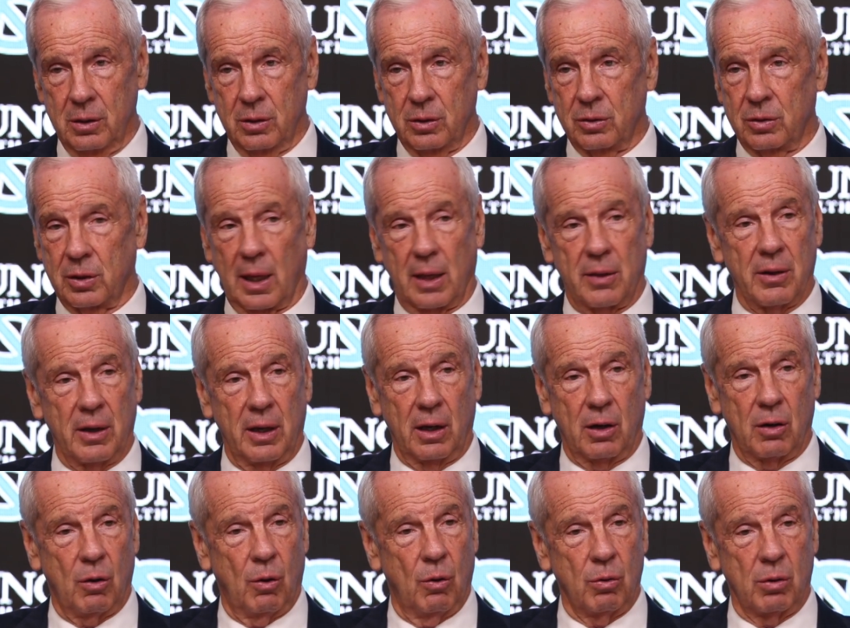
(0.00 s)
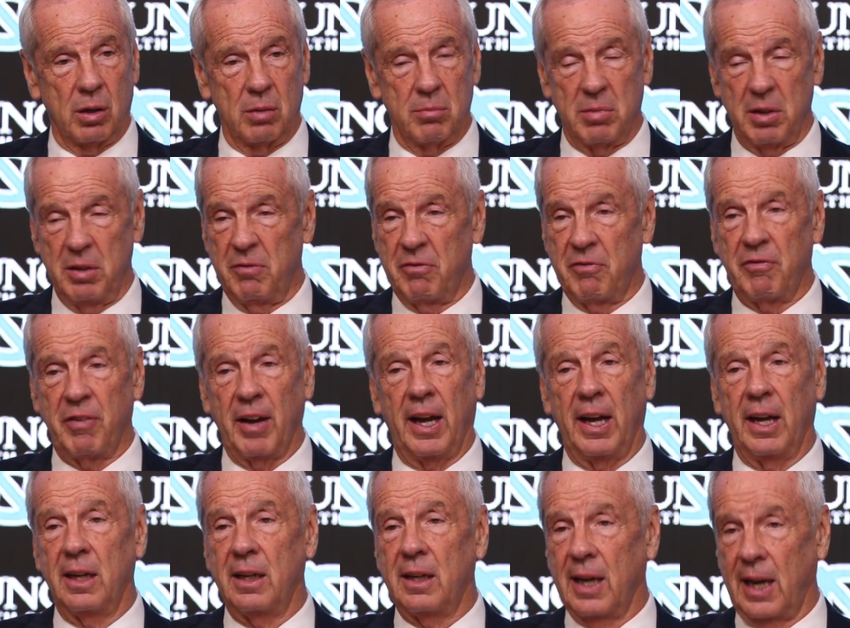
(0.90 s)
because I think Cole can be
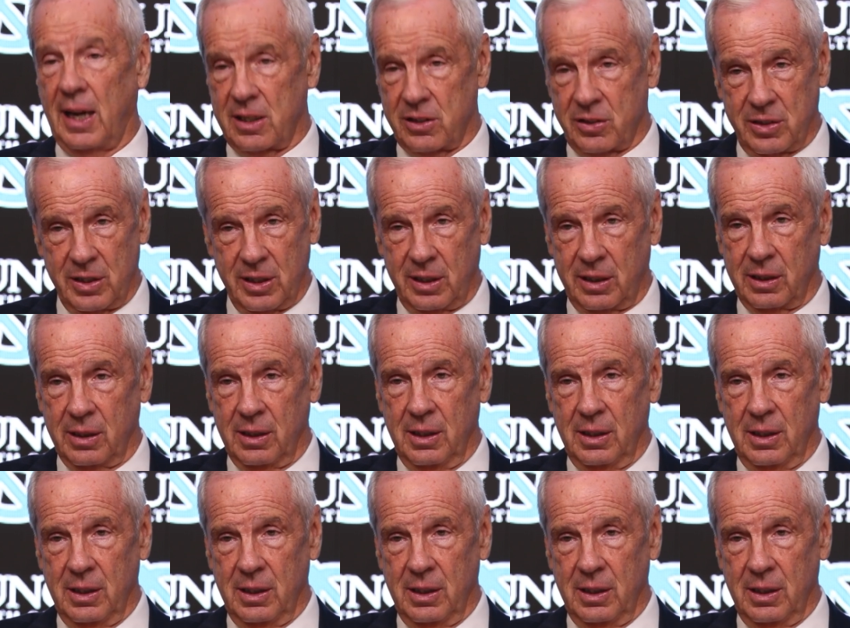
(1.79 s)
fantastic.